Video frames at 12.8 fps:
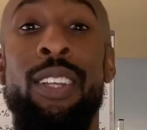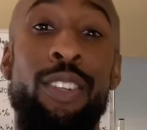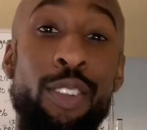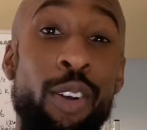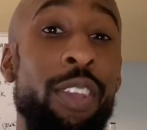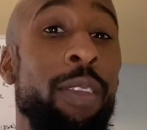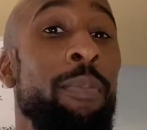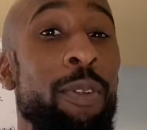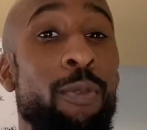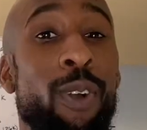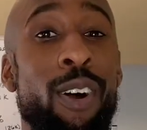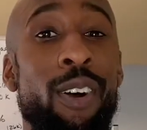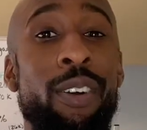Don't get me
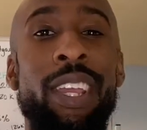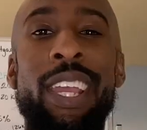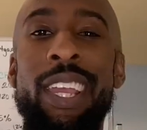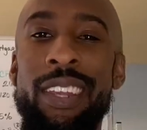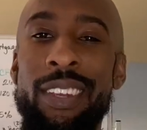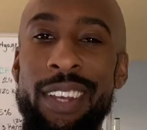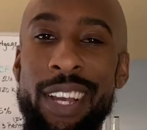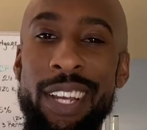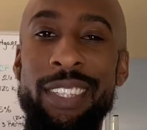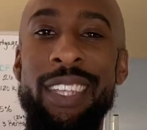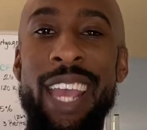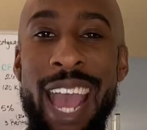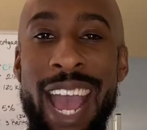wrong, it does
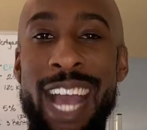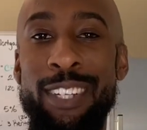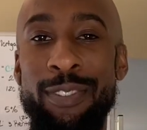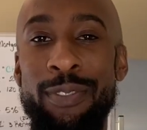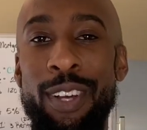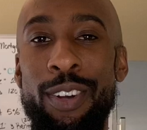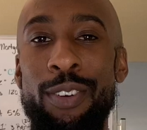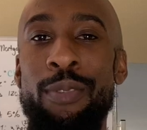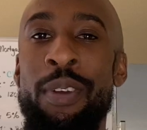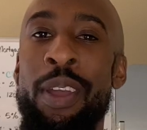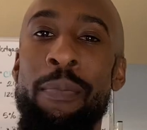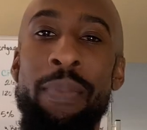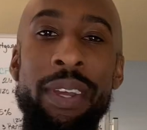cash flow,
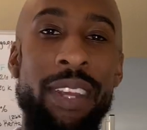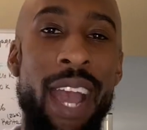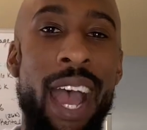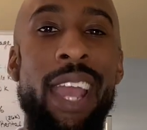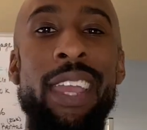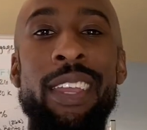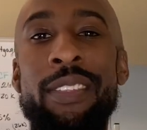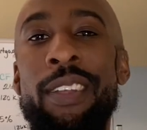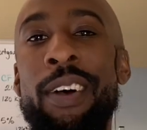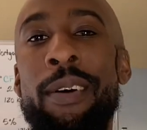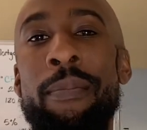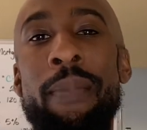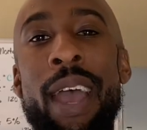but not in the
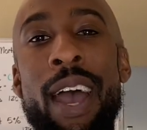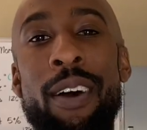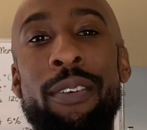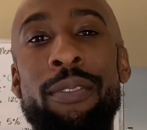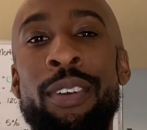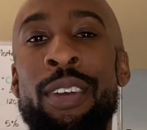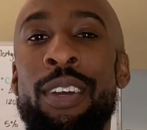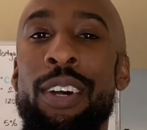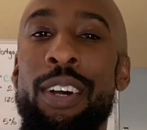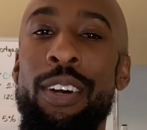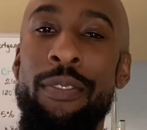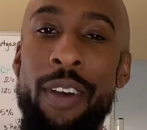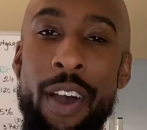amount
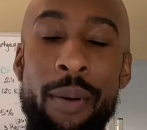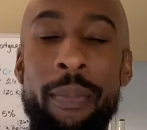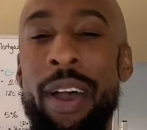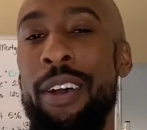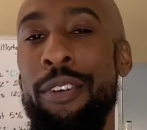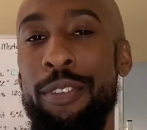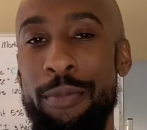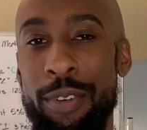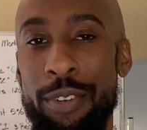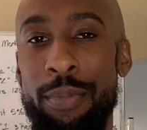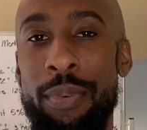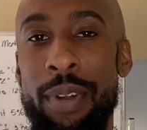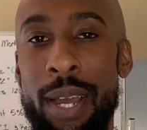of all my other
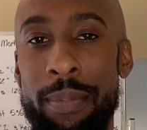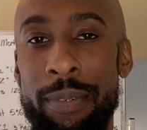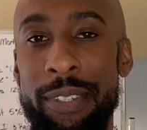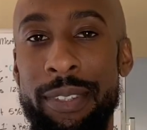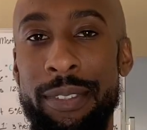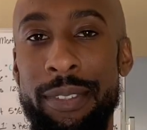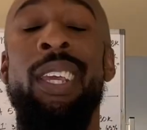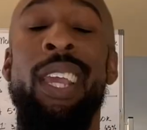rental properties.